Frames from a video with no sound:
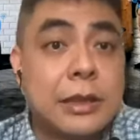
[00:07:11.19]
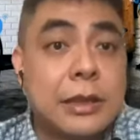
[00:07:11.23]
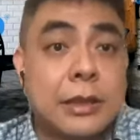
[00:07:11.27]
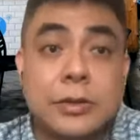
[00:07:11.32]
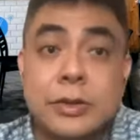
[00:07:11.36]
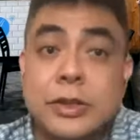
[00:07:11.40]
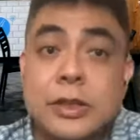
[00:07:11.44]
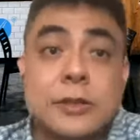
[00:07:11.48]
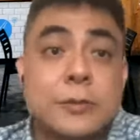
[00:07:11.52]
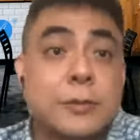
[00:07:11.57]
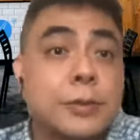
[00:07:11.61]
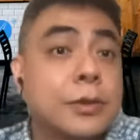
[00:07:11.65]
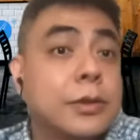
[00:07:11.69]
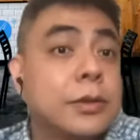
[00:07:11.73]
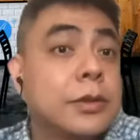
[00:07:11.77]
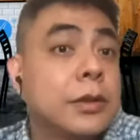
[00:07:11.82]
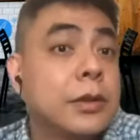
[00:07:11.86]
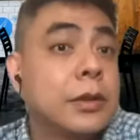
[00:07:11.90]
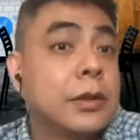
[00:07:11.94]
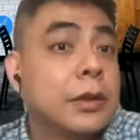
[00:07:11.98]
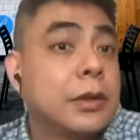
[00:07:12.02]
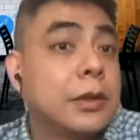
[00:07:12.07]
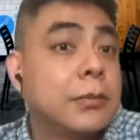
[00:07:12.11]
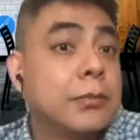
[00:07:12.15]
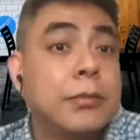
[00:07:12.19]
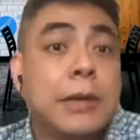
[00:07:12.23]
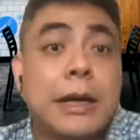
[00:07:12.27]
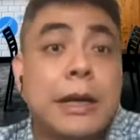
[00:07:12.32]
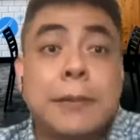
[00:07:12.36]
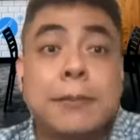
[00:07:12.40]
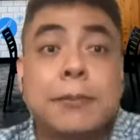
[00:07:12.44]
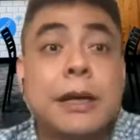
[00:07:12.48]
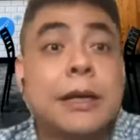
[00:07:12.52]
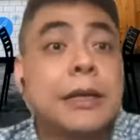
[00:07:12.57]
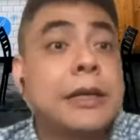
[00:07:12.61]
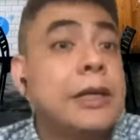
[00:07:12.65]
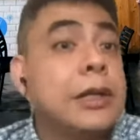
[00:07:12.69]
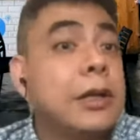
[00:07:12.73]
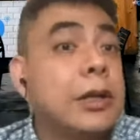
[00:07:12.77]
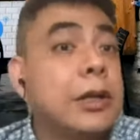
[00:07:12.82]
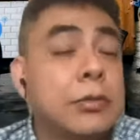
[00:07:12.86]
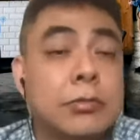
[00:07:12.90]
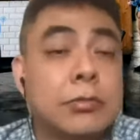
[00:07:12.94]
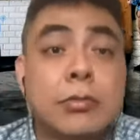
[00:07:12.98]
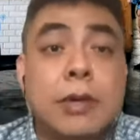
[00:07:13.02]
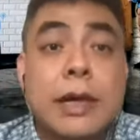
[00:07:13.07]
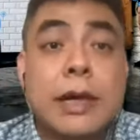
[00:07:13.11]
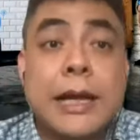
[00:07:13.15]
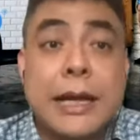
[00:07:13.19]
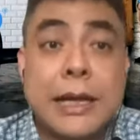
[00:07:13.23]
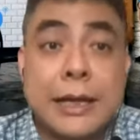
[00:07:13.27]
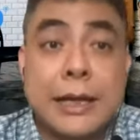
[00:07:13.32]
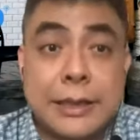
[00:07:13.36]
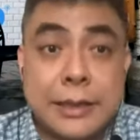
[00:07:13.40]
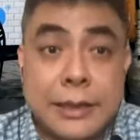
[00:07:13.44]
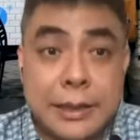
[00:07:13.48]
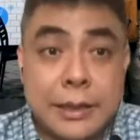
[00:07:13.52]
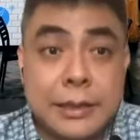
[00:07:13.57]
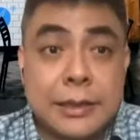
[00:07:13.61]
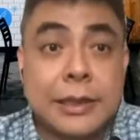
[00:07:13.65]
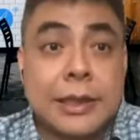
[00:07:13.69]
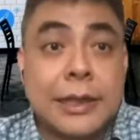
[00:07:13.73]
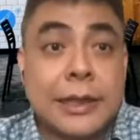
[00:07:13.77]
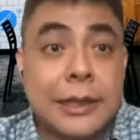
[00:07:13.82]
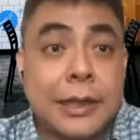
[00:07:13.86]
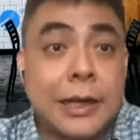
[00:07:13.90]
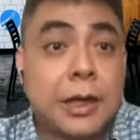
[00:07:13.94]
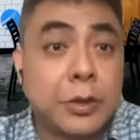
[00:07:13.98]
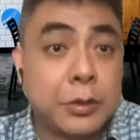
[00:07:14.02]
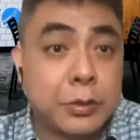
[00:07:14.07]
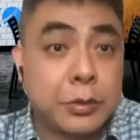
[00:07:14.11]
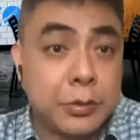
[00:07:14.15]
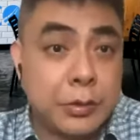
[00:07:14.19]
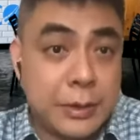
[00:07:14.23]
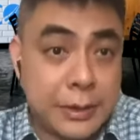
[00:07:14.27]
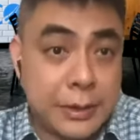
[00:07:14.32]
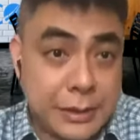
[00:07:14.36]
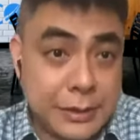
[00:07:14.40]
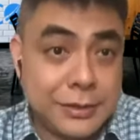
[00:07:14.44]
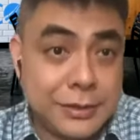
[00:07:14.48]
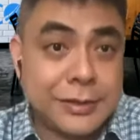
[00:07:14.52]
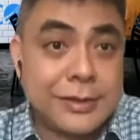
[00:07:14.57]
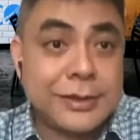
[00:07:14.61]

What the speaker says: I'll just put my money on where I can get ROI.